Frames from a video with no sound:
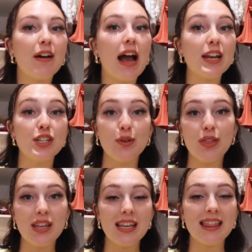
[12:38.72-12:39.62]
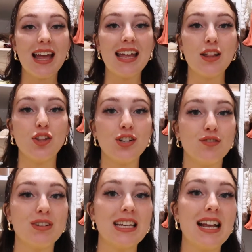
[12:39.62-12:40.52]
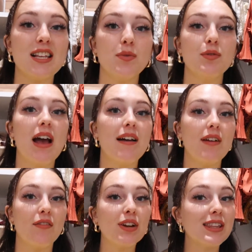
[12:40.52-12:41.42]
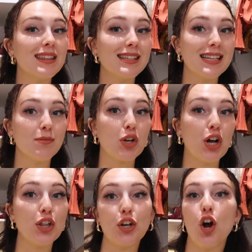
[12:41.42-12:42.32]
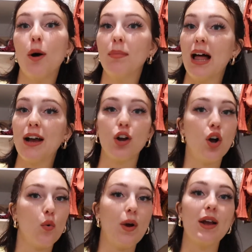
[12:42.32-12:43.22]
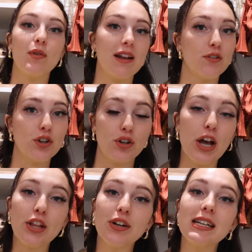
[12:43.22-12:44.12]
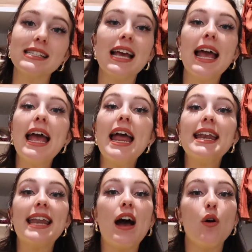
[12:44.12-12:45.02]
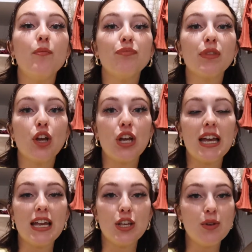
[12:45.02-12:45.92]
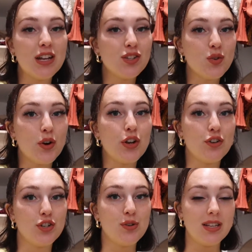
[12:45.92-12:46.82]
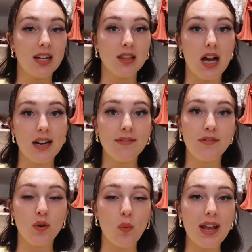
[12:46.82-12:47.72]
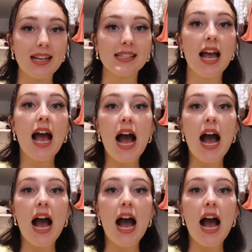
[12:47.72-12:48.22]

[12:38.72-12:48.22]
I do think that it looks really nice when you have everything the same color, all black, all white, whatever your color is. Now, you can store your shoes in a lot of different ways.